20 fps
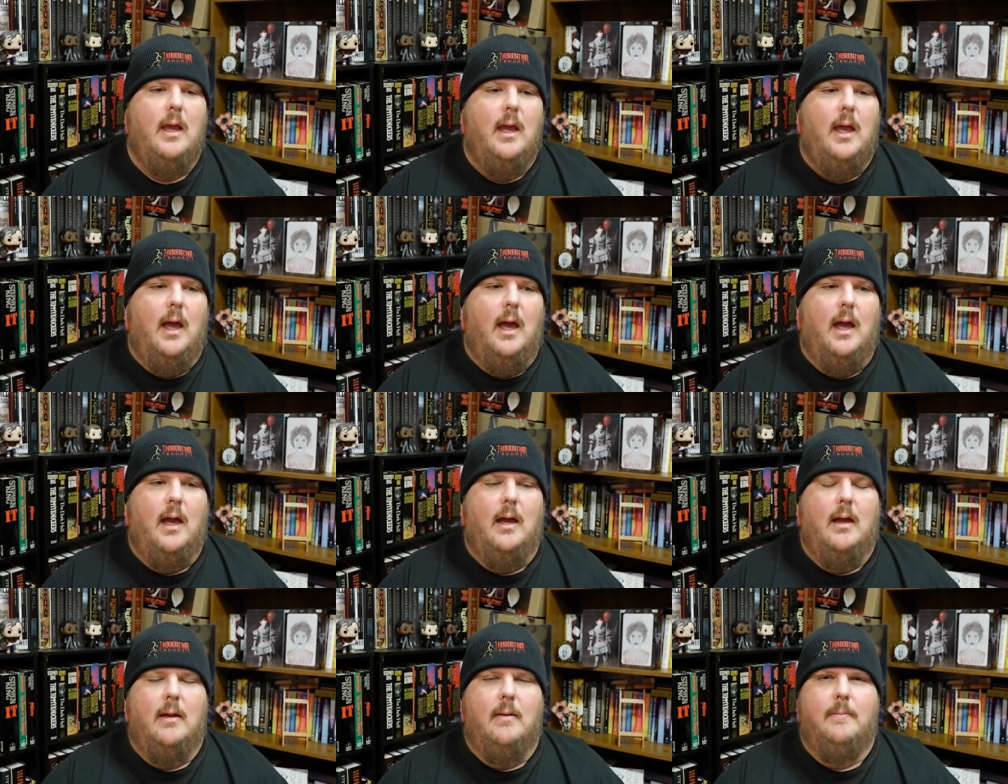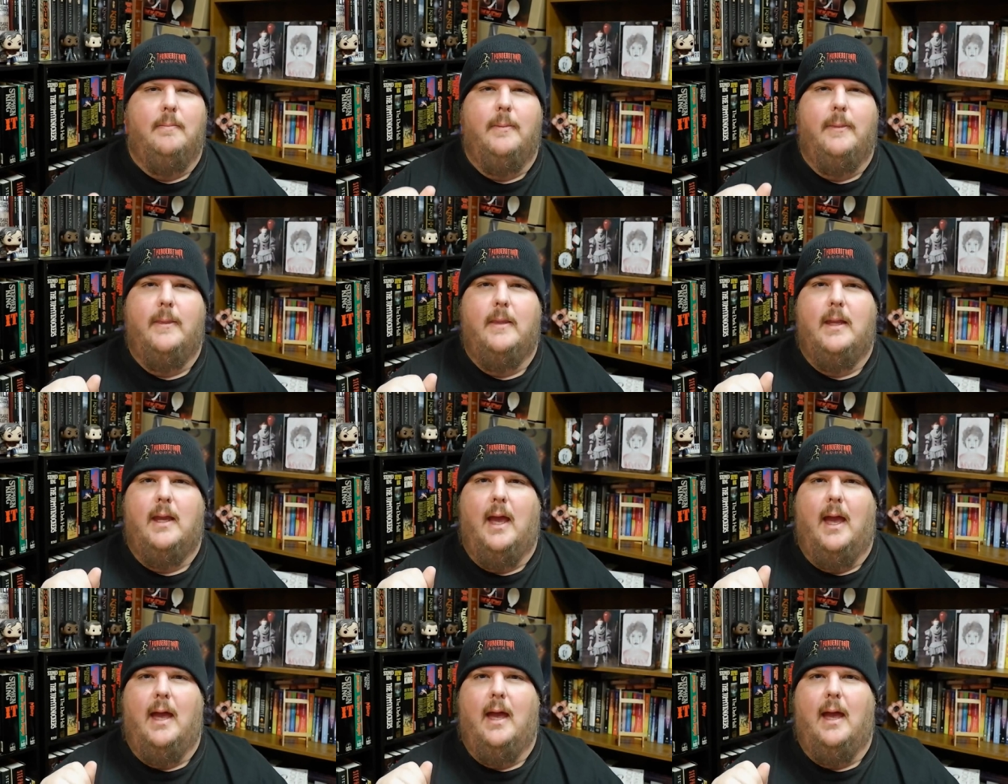um,
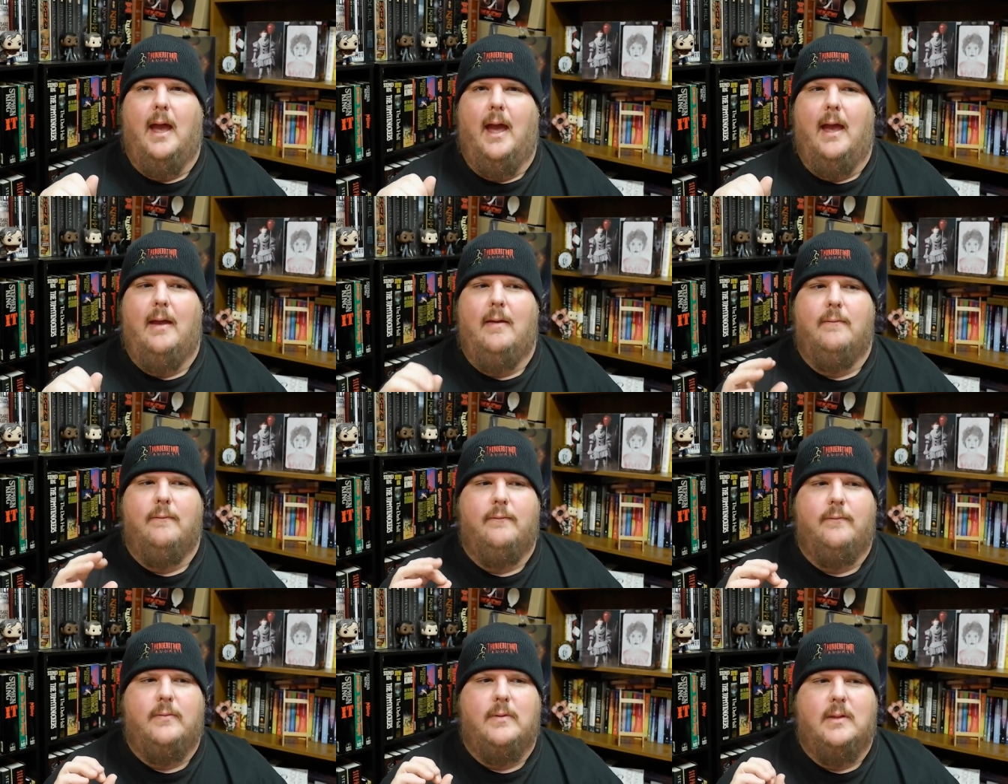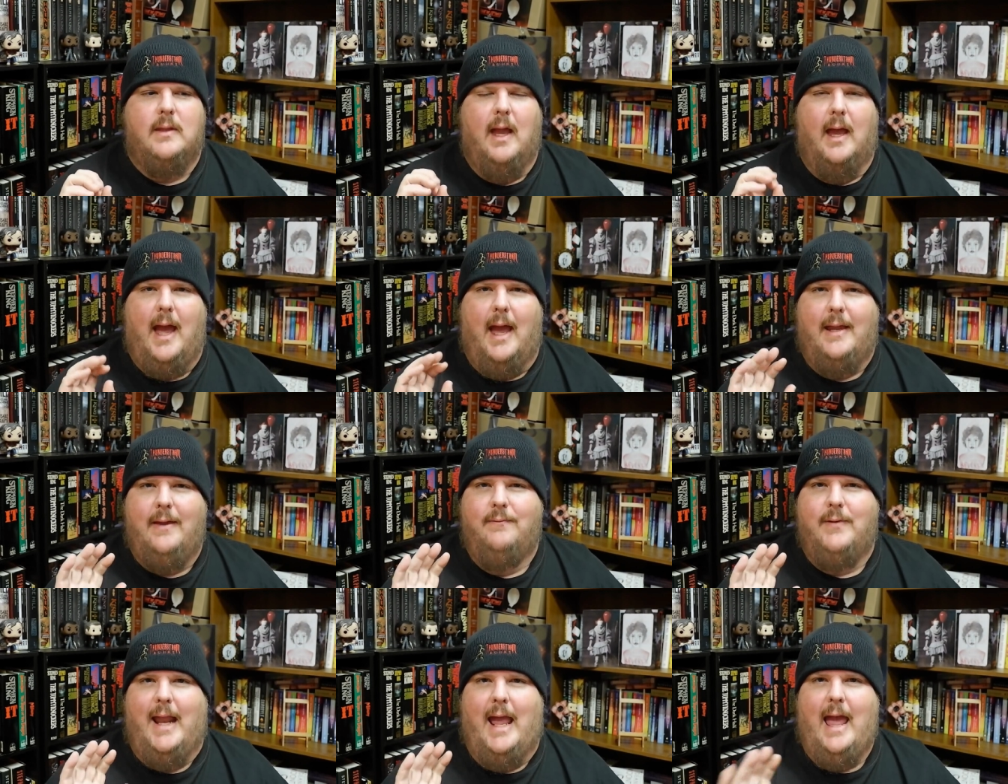I, I have I
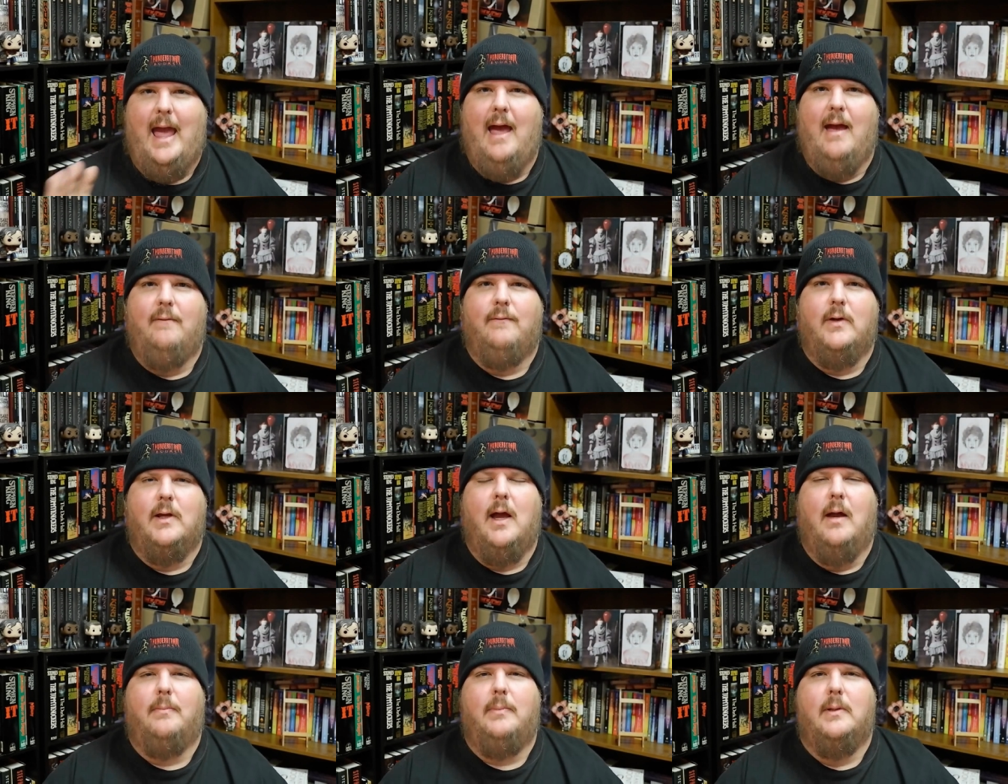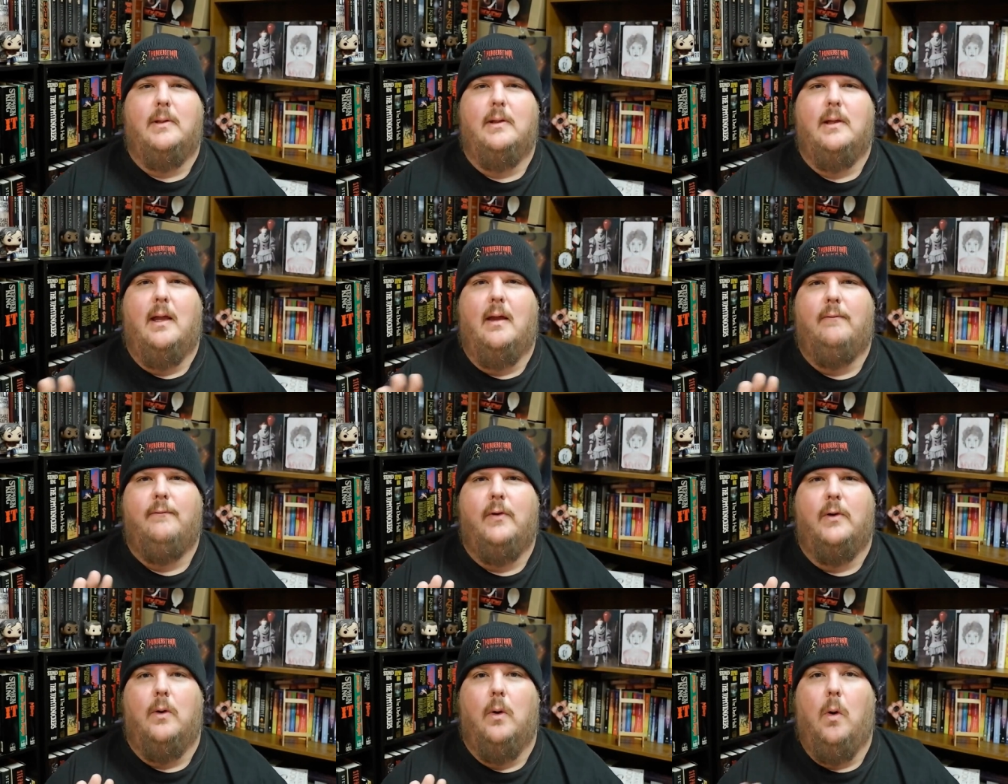even have a couple
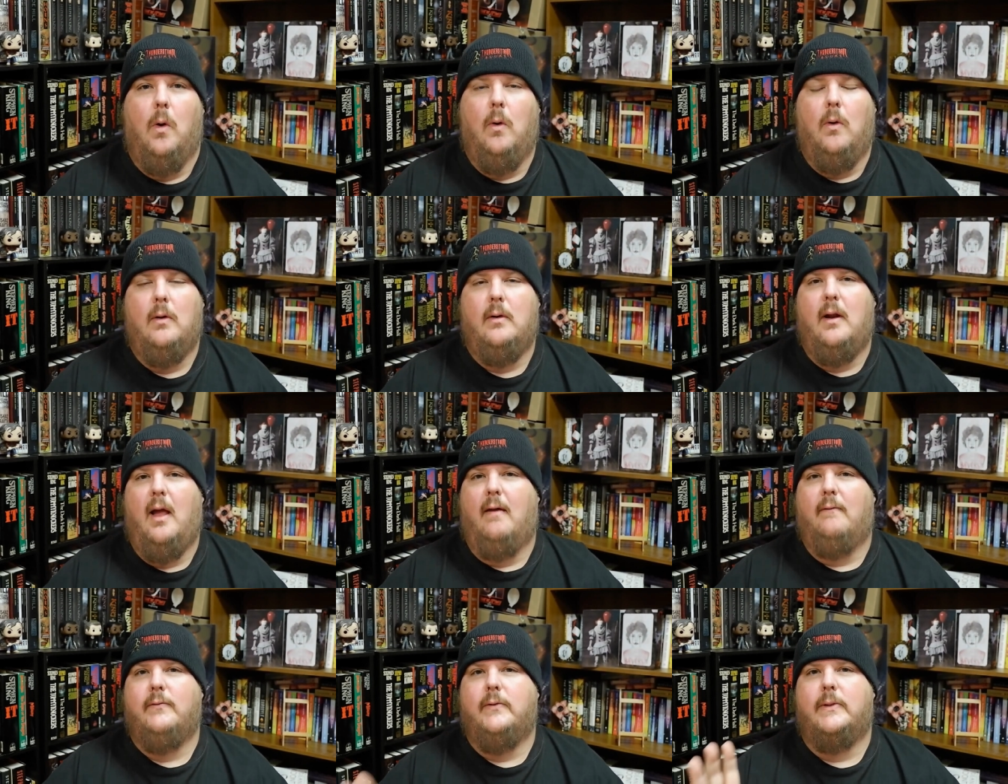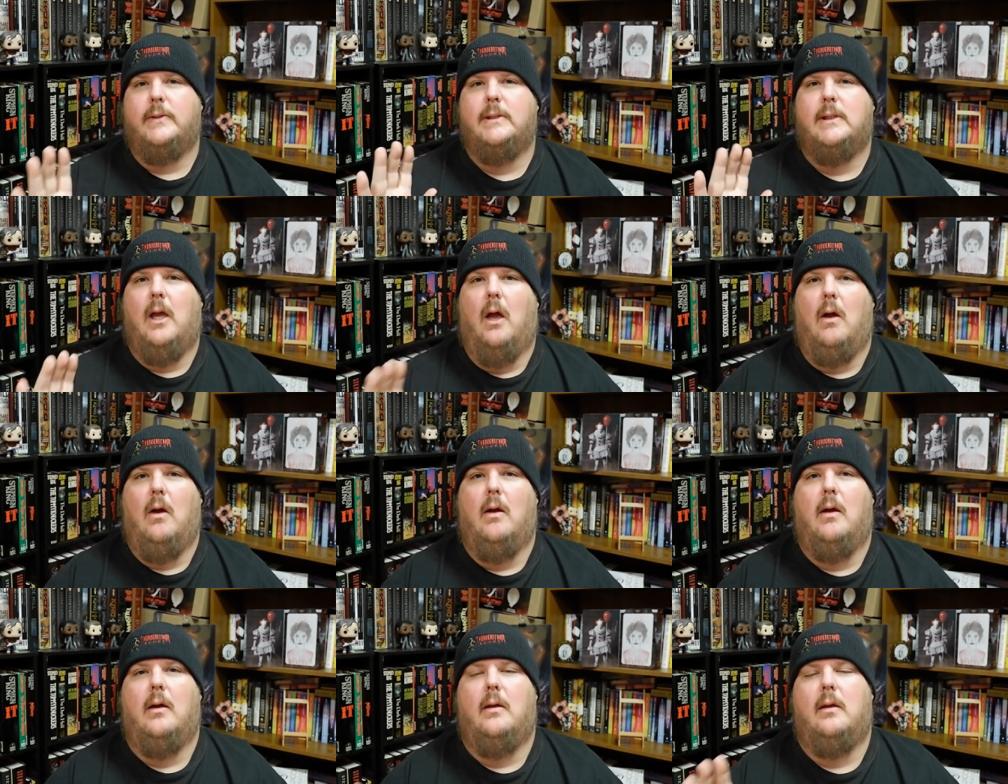of her horror novels
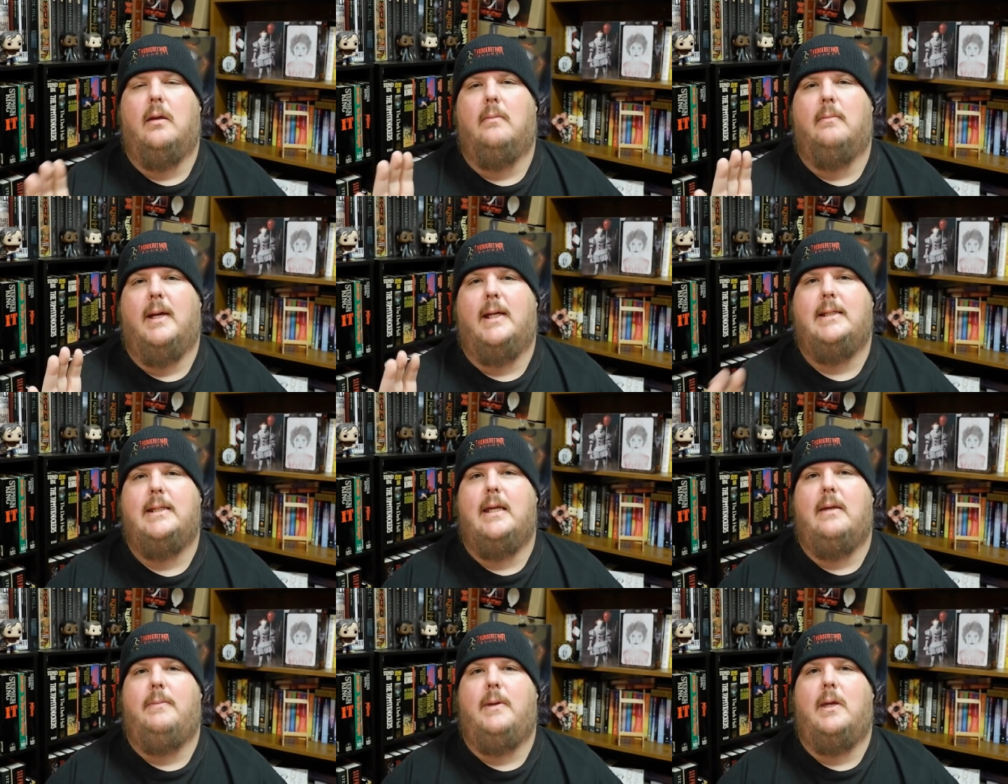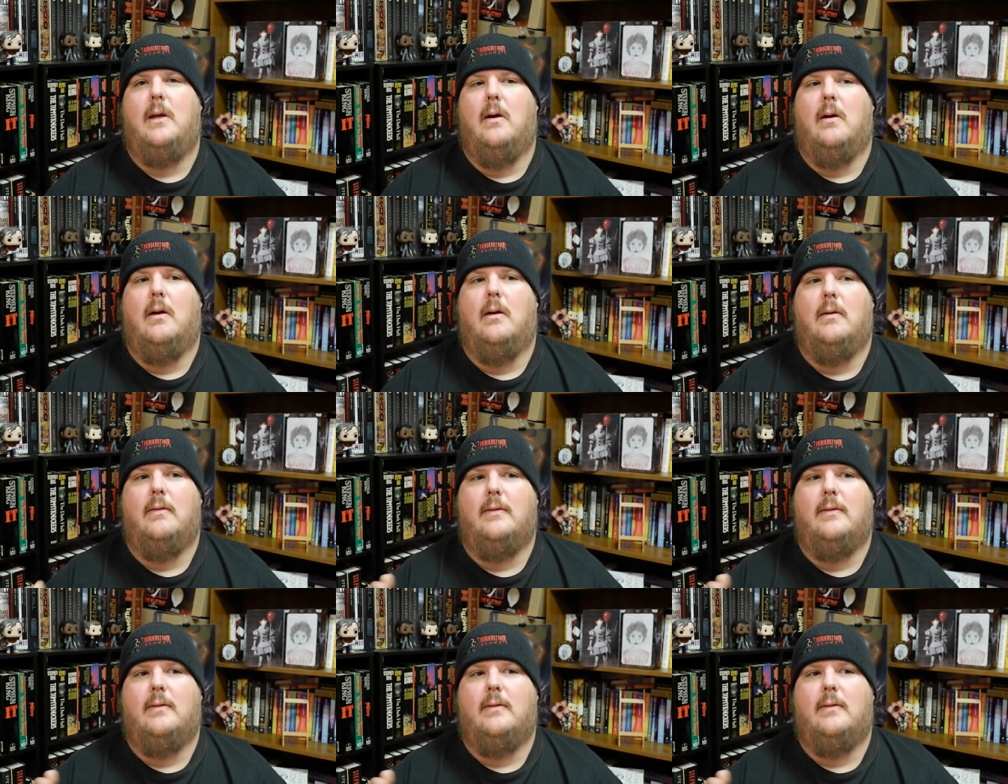on my TBR.